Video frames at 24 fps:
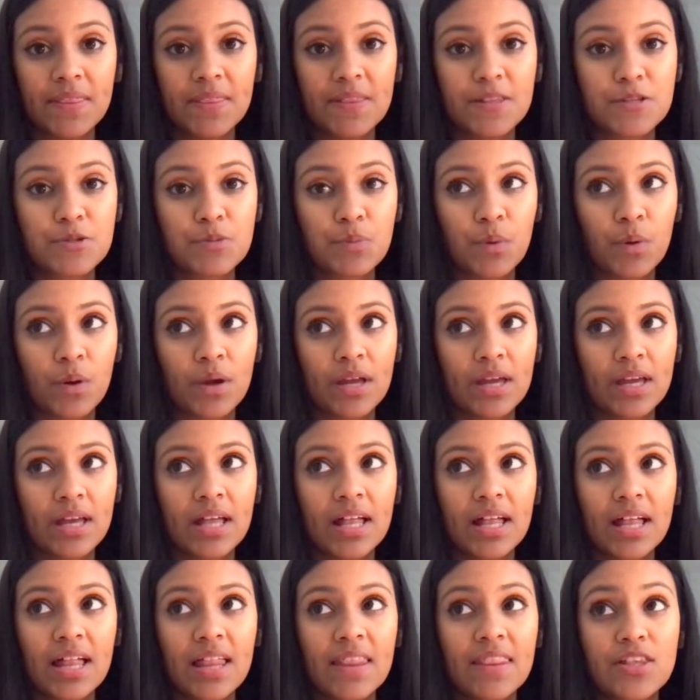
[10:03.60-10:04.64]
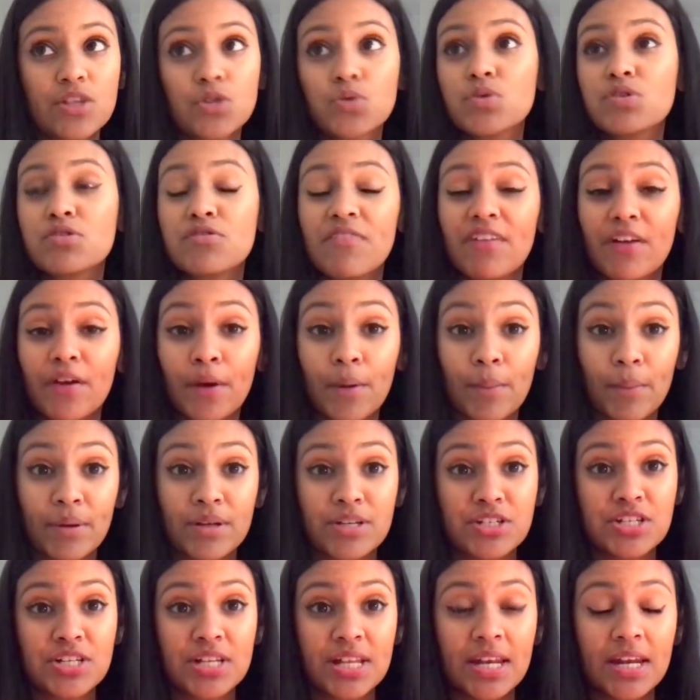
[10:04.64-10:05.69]
at this point, this was very
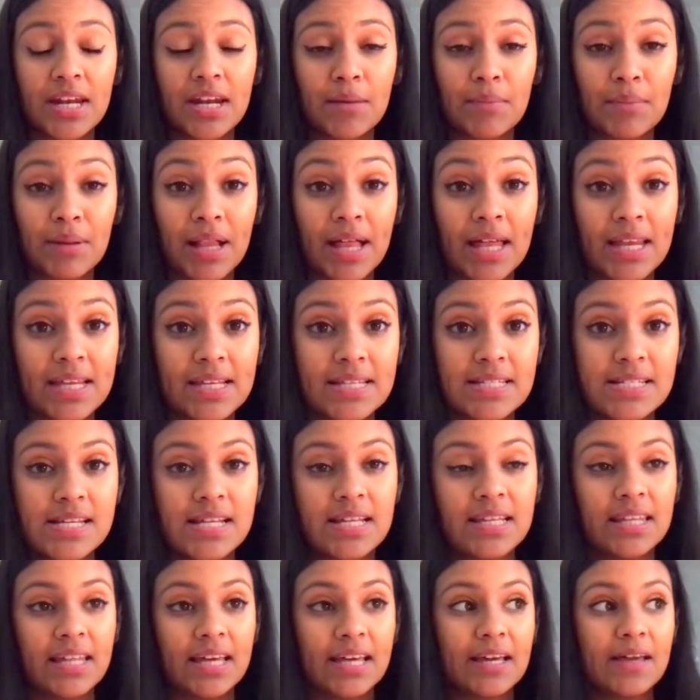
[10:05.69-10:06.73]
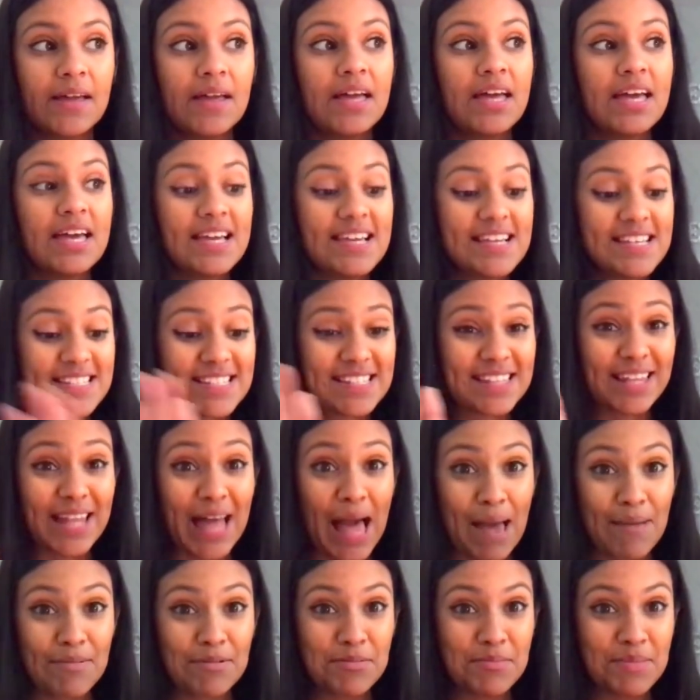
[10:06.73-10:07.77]
much needed, and I'm glad he did it. Like, he
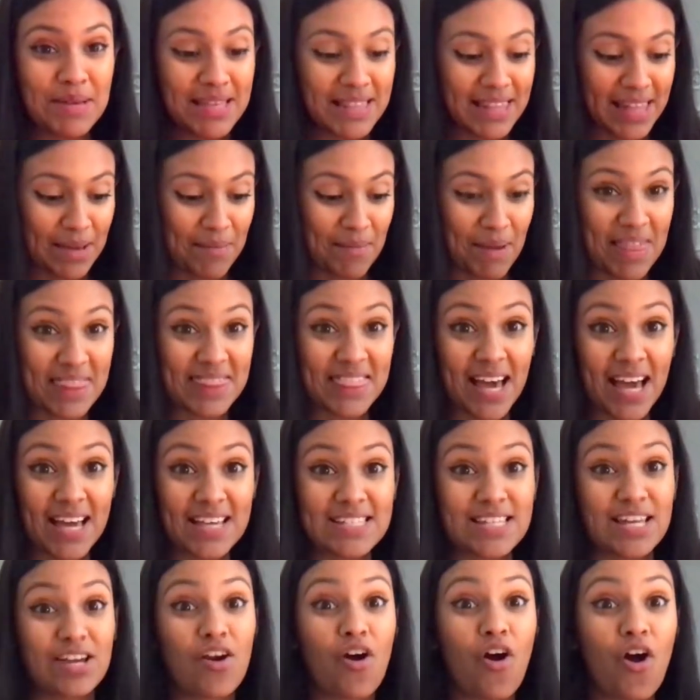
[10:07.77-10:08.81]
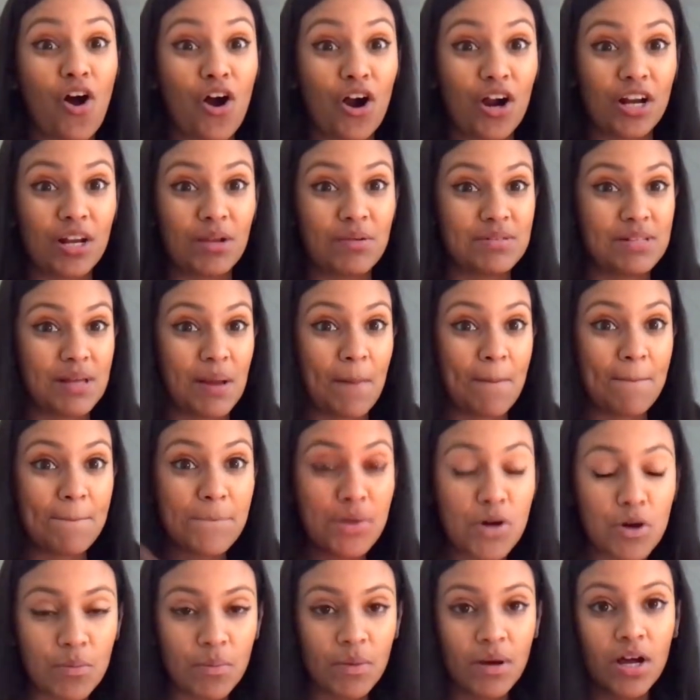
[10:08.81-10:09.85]
slapped me, like my thighs, like hard. He was like,
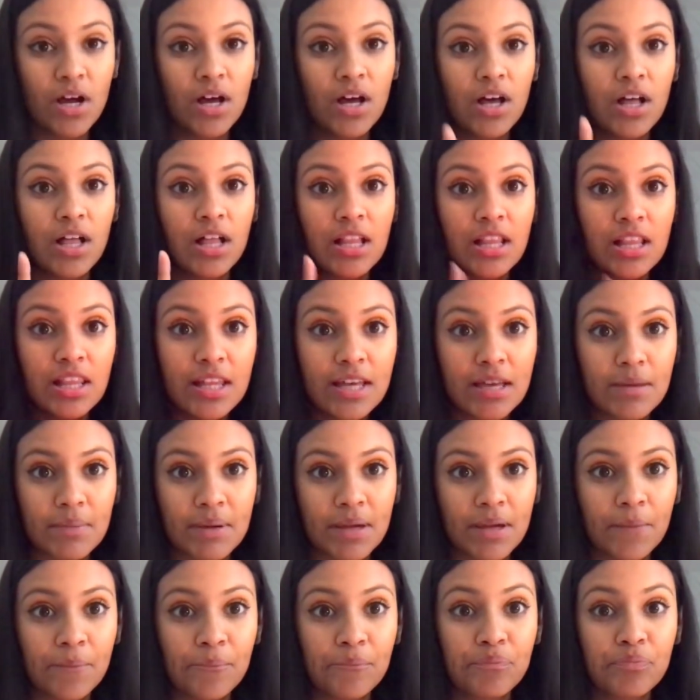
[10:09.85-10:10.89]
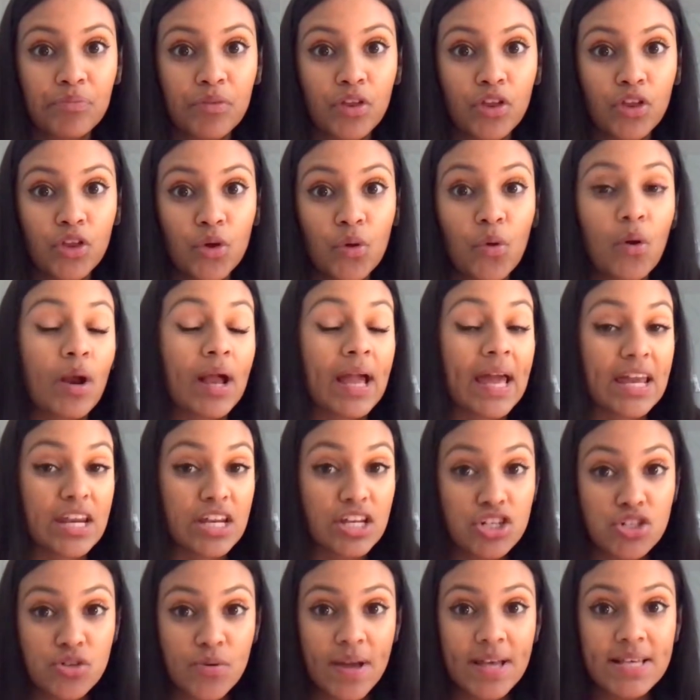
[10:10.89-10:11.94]
boom, look at me. You are
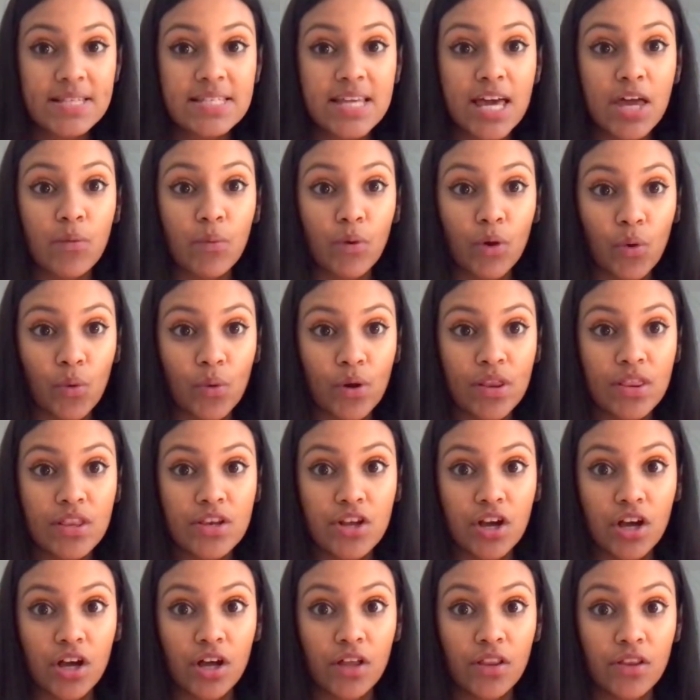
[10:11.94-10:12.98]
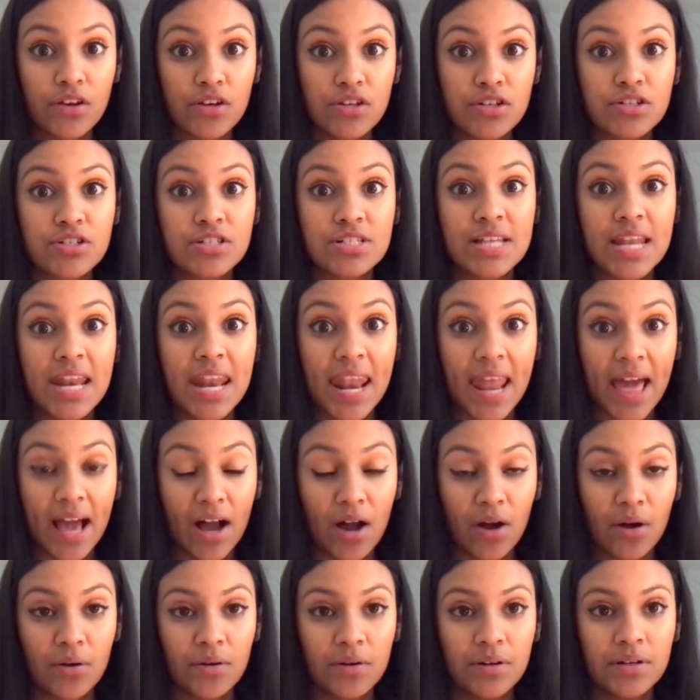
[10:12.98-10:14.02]
getting dressed, and we're going to the doctor's
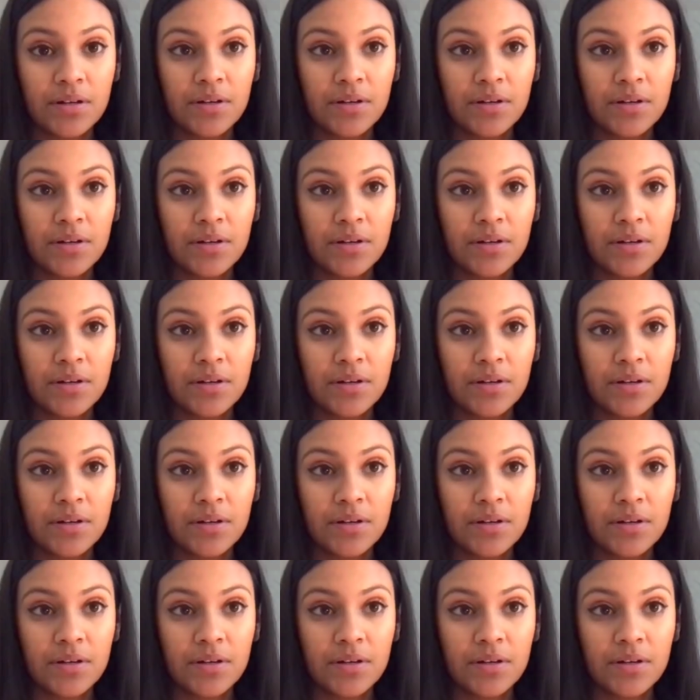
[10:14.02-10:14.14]
now.